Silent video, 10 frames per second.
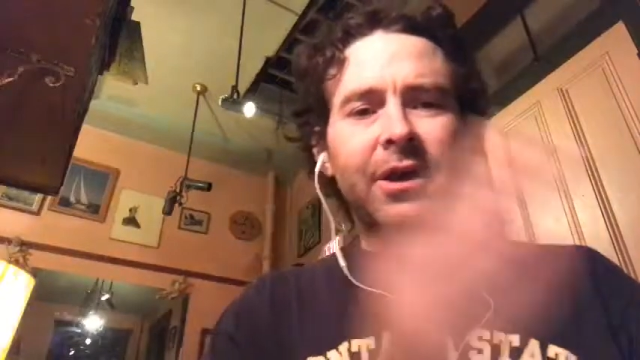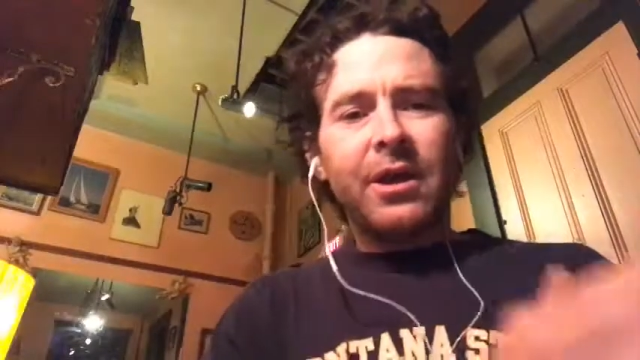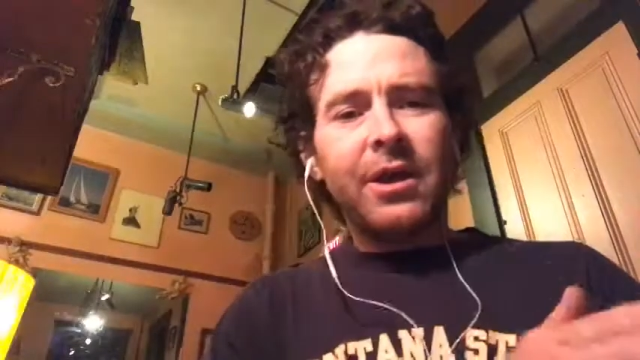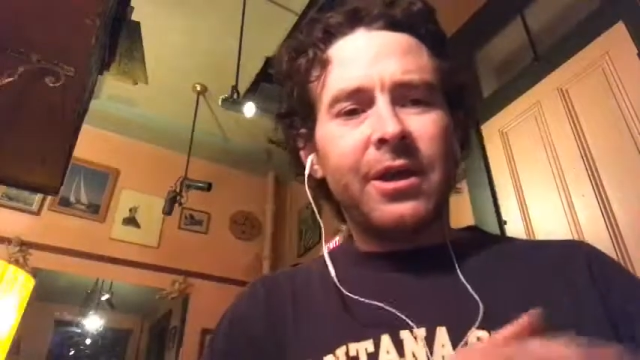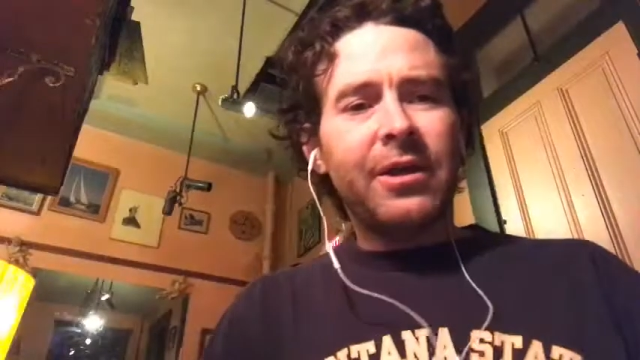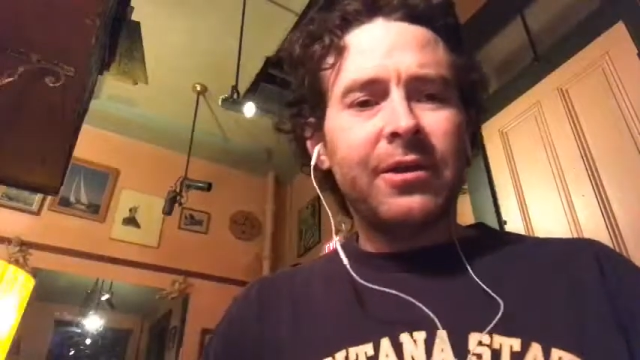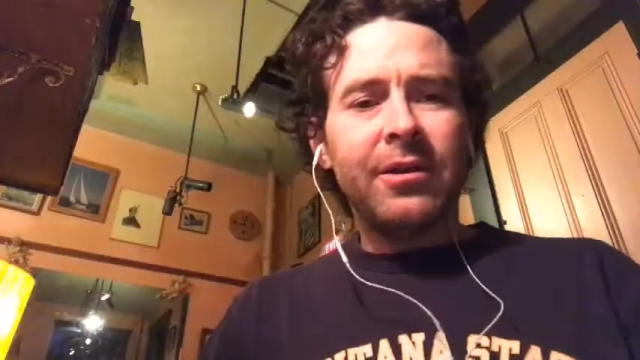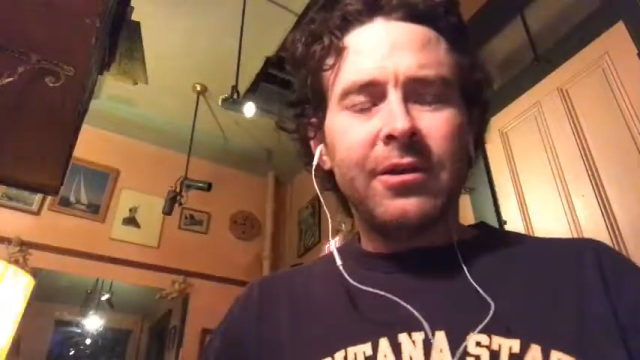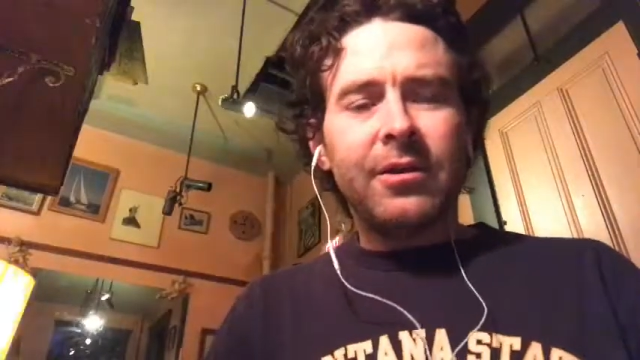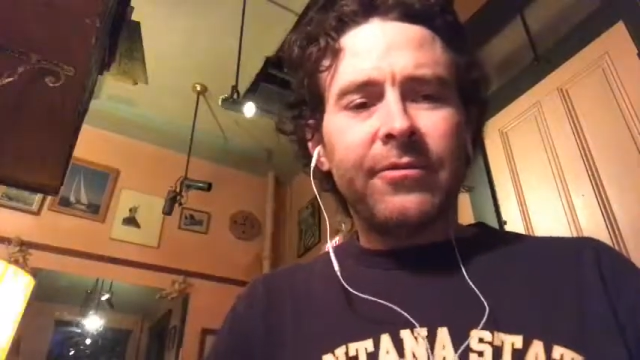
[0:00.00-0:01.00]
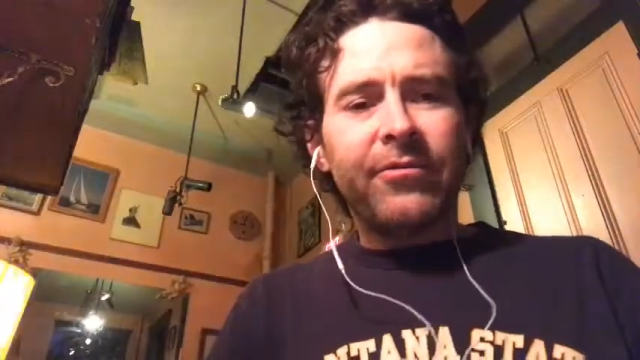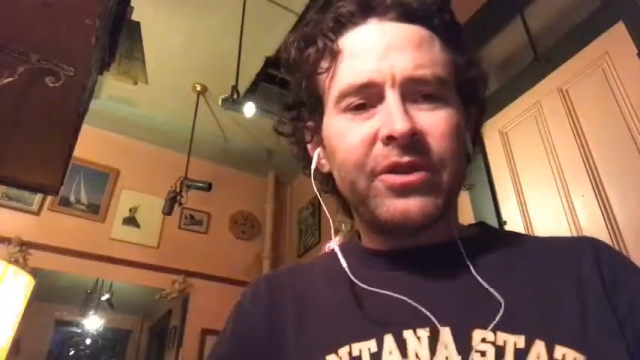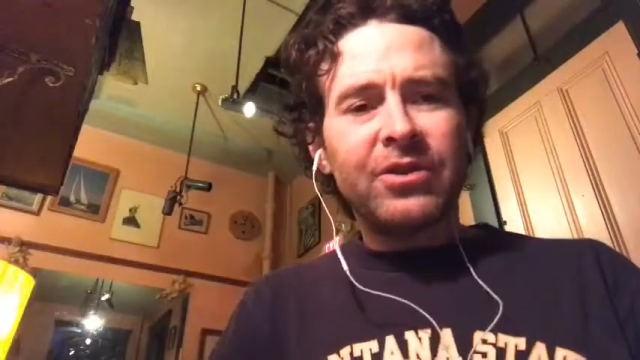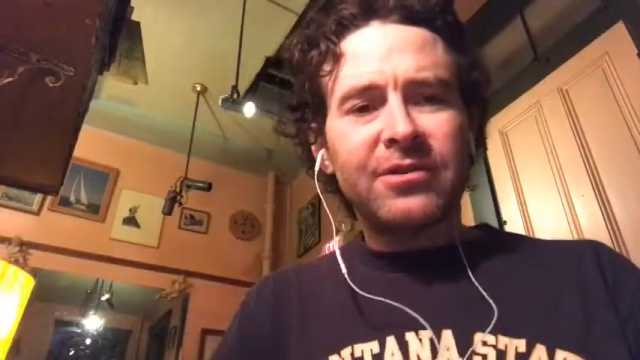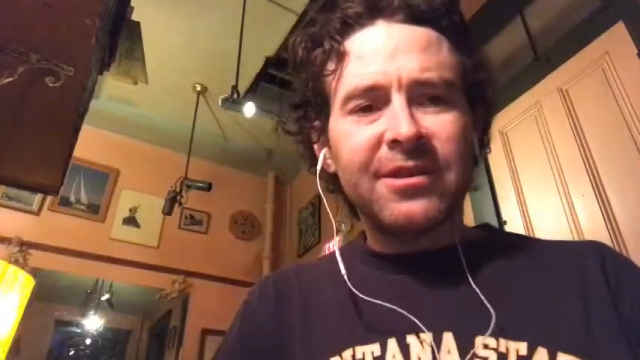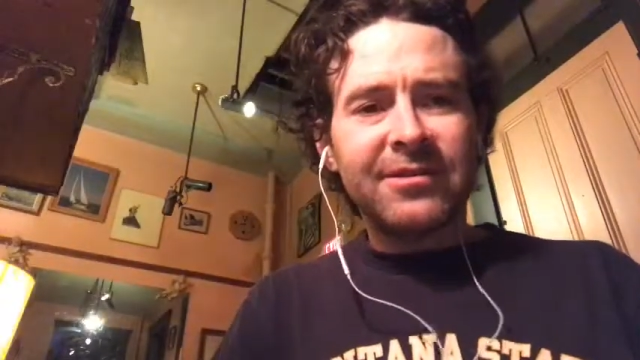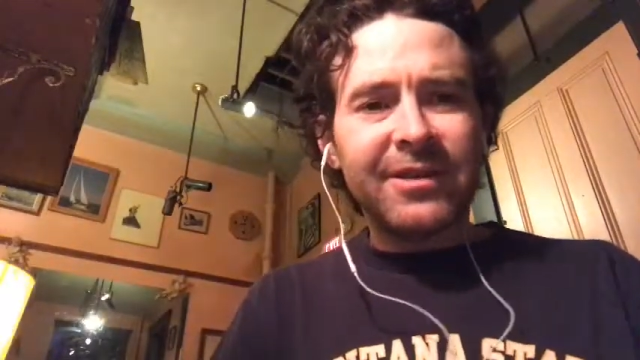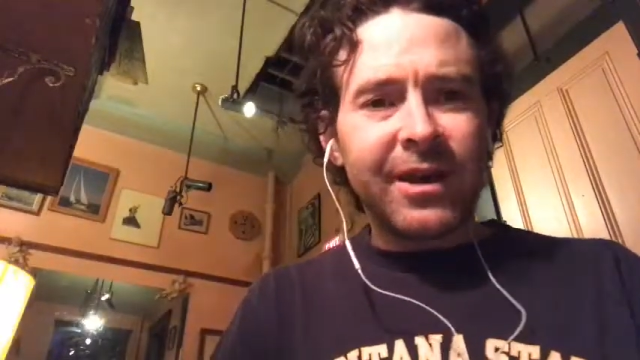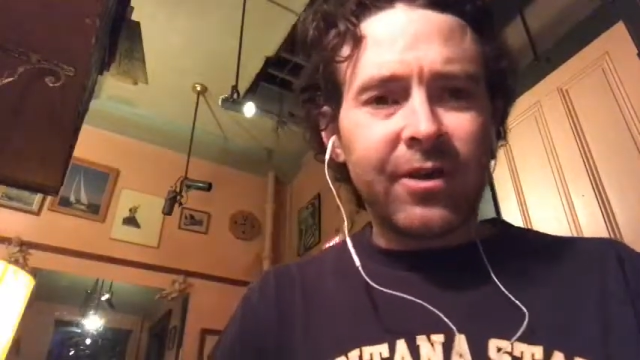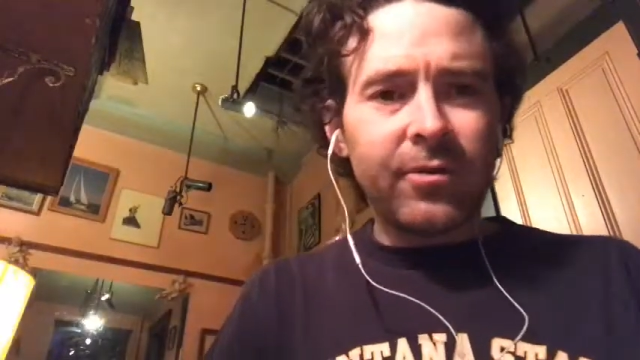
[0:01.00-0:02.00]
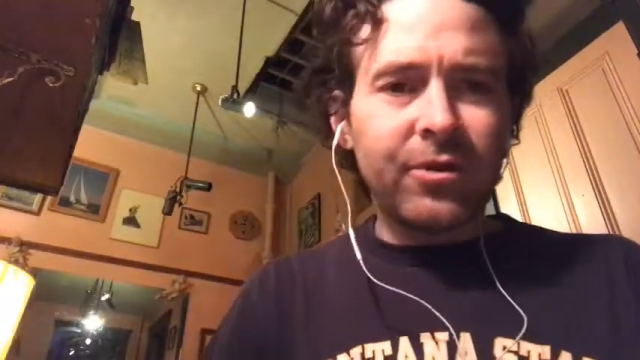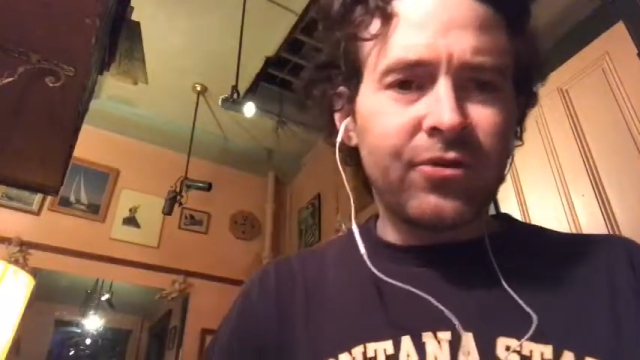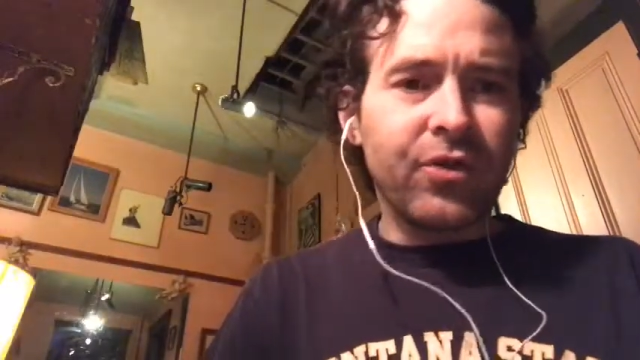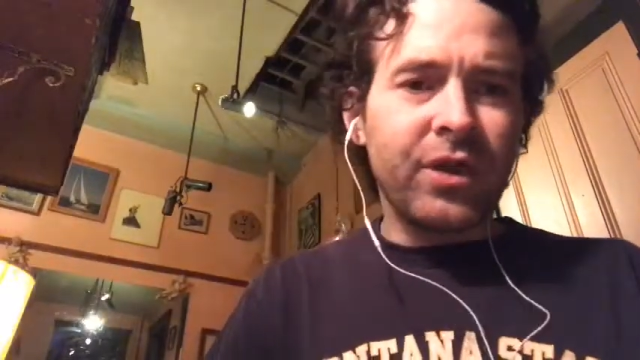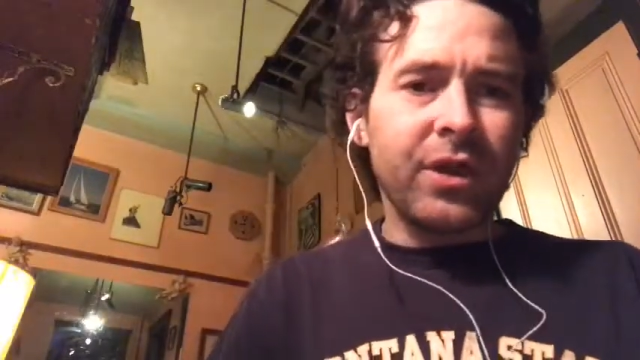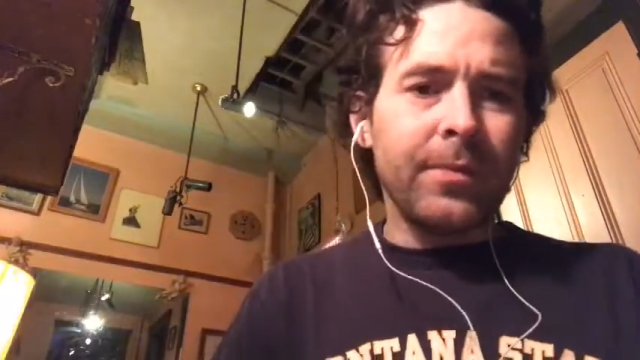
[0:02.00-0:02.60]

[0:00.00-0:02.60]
and fleshes things out concretely.